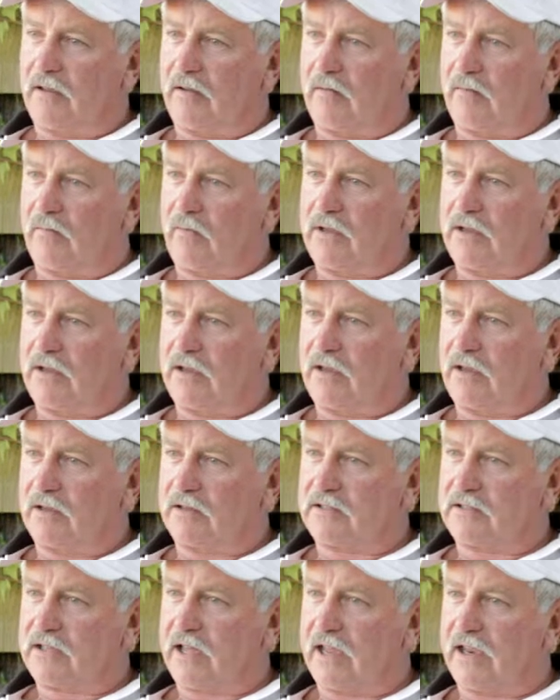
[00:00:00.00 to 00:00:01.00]
when you
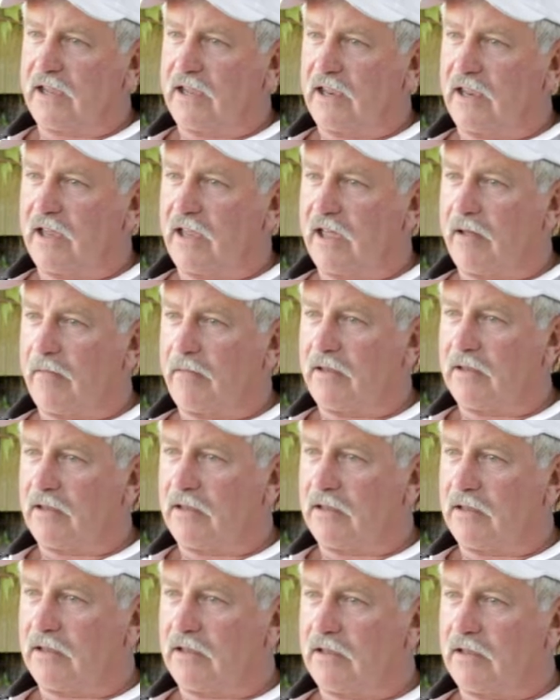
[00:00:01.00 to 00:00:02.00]
start getting up
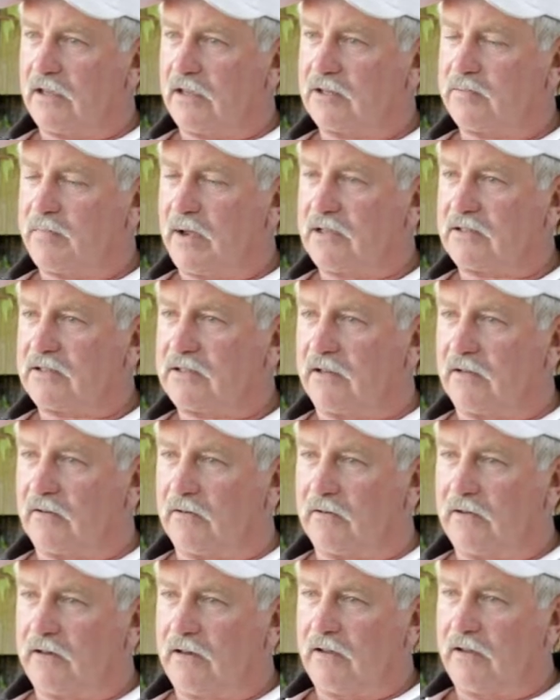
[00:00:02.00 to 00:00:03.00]
in the expense
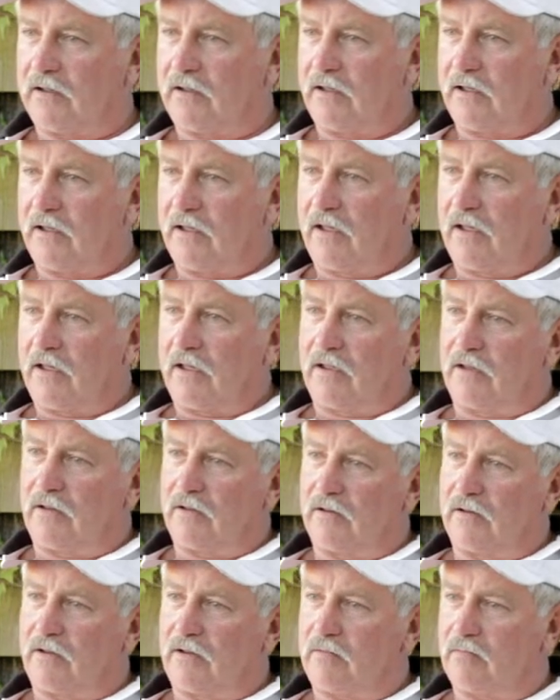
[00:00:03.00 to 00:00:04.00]
line,
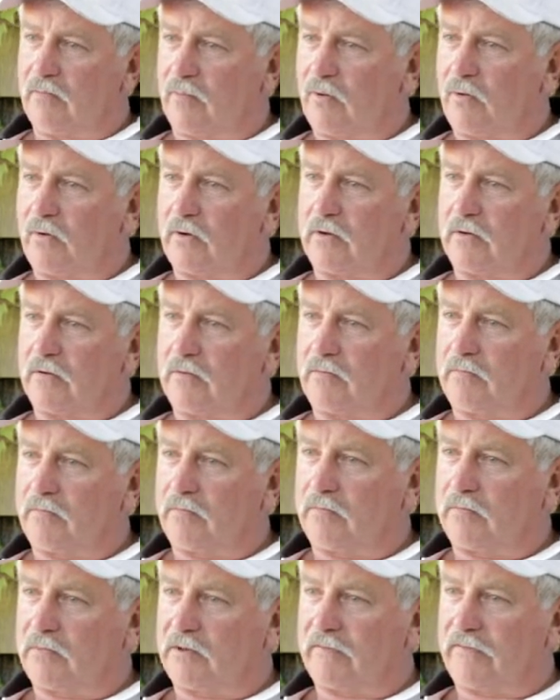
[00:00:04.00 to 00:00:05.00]
you need more to
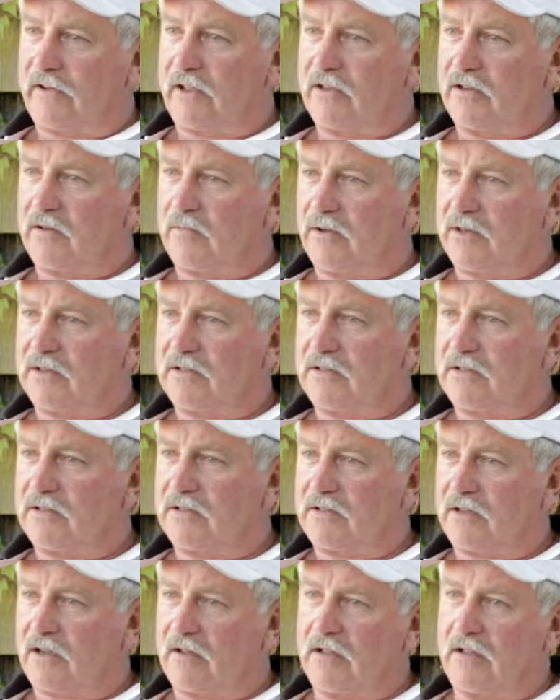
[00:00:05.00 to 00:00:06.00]
fund your business,
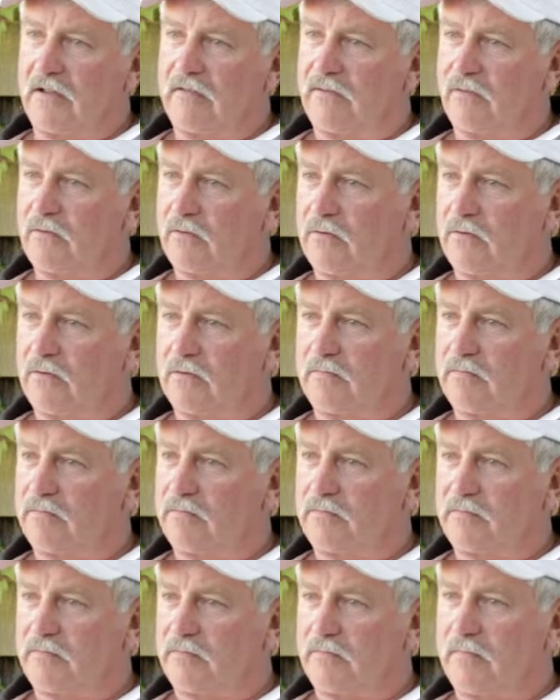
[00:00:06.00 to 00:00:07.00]
so therefore
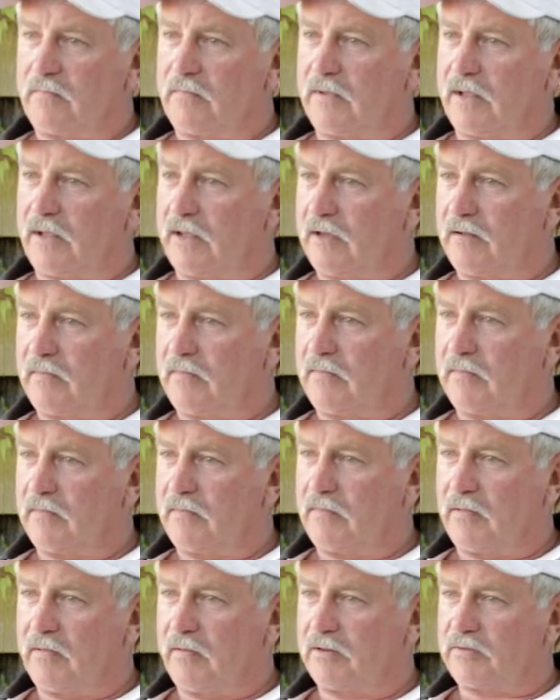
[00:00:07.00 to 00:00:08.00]

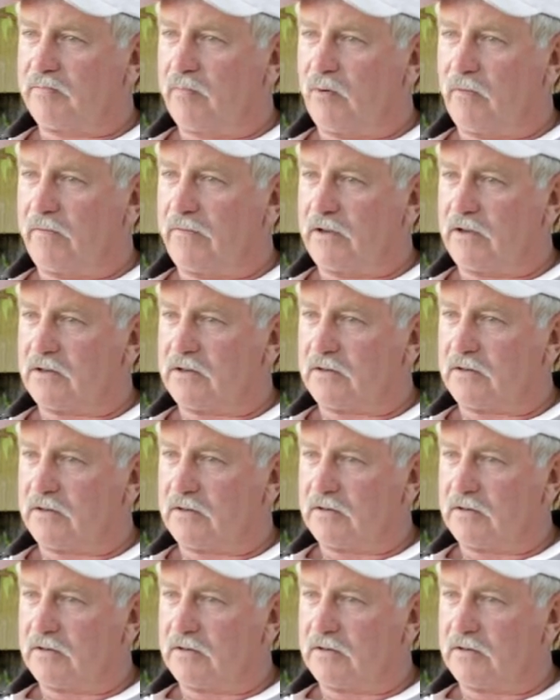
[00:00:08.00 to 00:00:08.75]
it's more fish